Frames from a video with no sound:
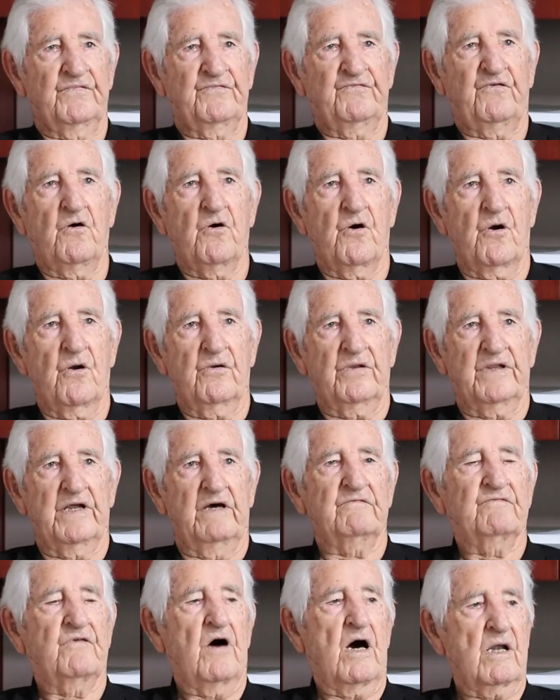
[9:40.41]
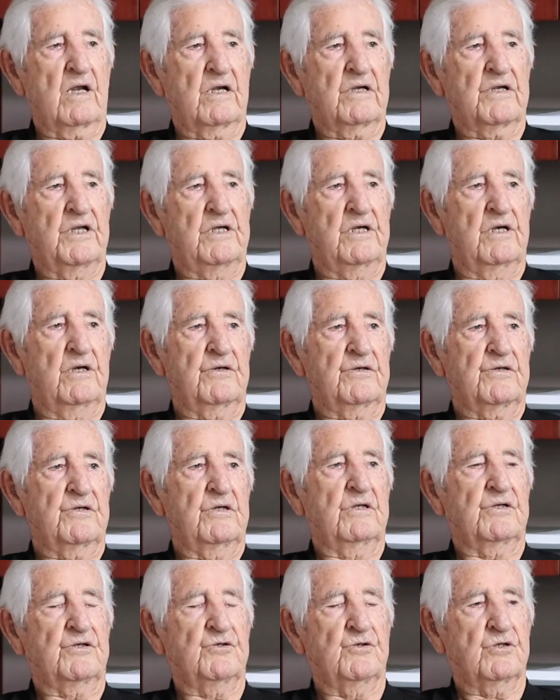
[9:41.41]
4 that volunteered
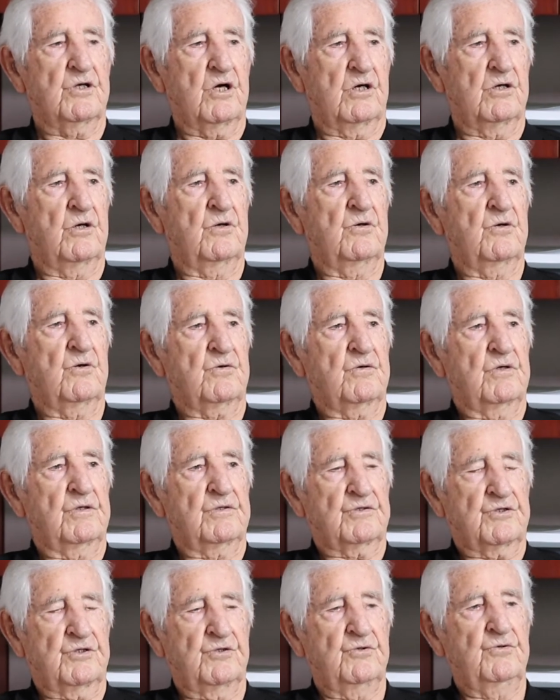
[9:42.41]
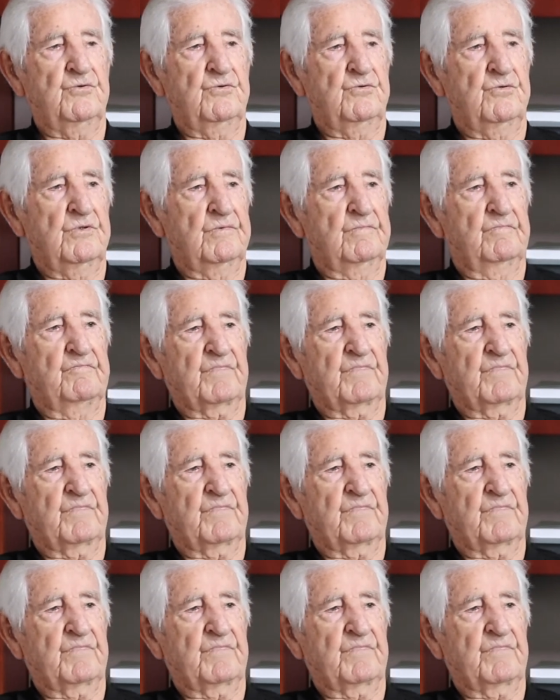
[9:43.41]
to go to